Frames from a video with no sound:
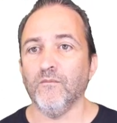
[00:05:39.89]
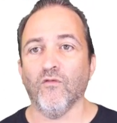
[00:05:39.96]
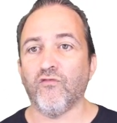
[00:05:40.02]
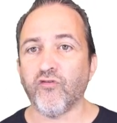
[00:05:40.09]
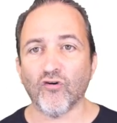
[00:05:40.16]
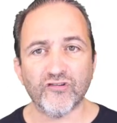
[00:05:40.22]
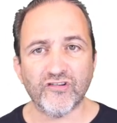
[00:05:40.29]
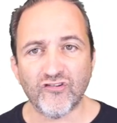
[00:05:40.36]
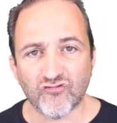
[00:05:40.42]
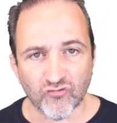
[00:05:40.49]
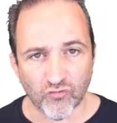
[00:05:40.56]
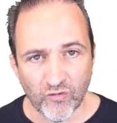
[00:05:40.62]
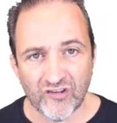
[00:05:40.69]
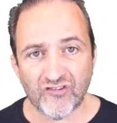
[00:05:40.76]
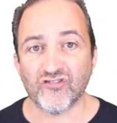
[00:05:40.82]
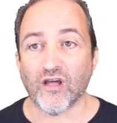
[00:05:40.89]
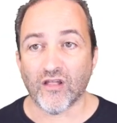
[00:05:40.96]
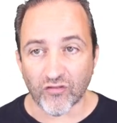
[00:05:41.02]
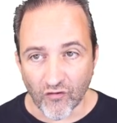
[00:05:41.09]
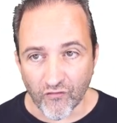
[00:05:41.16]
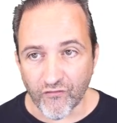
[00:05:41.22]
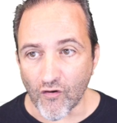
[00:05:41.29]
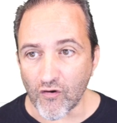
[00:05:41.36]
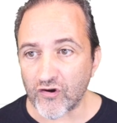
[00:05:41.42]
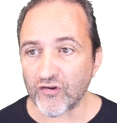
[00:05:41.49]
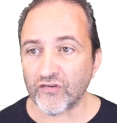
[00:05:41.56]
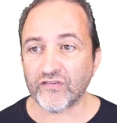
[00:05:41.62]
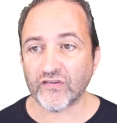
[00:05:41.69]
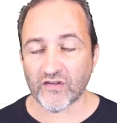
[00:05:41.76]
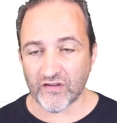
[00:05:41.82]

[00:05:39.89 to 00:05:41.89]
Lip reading: For Teach to Reach, the focus